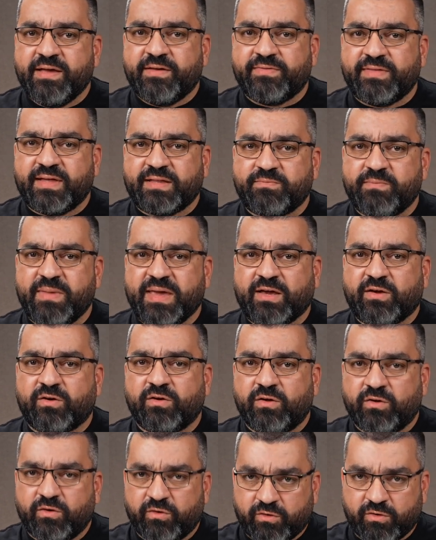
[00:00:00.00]
that make
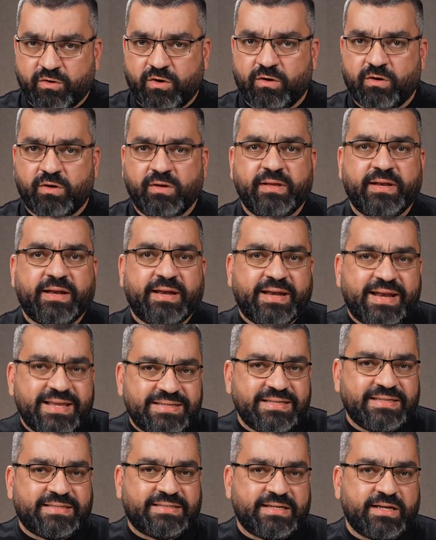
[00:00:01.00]
RAW
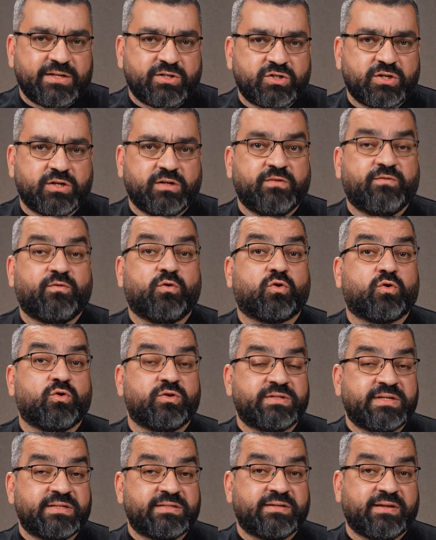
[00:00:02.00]
less essential for
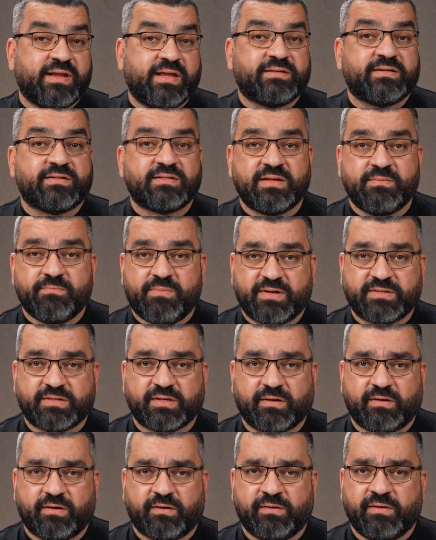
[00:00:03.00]
content creators in
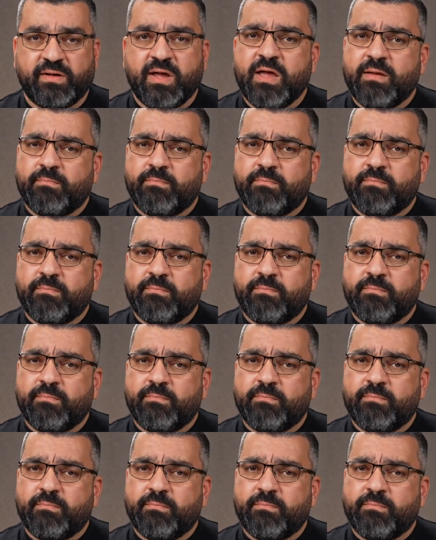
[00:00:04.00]
particular.